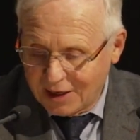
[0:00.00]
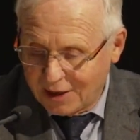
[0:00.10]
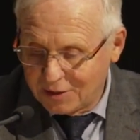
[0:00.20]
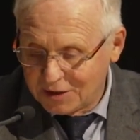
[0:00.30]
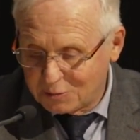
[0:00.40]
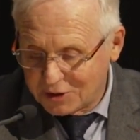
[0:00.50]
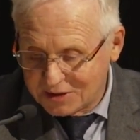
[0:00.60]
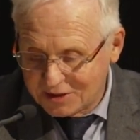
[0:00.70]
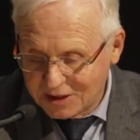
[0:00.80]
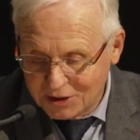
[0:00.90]
And these
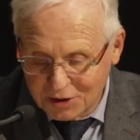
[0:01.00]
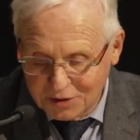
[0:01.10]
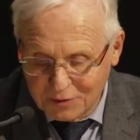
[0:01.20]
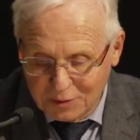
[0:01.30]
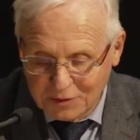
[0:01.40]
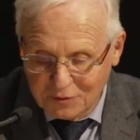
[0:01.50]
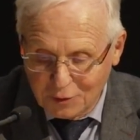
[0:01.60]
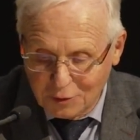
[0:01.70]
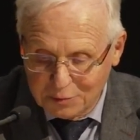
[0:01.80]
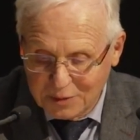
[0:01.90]
presentations will be
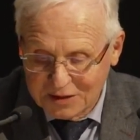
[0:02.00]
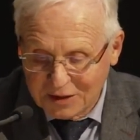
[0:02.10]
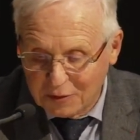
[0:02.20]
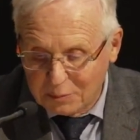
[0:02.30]
followed by several